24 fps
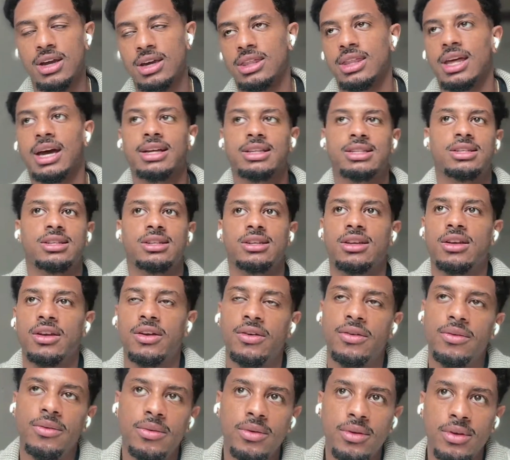That's
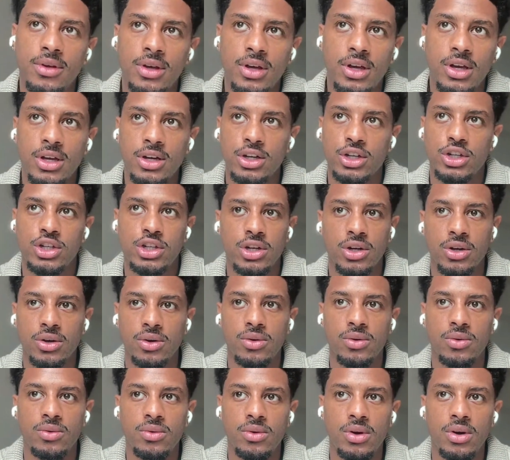going to
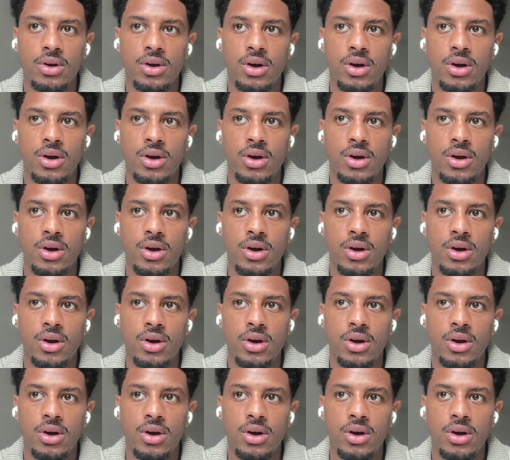show,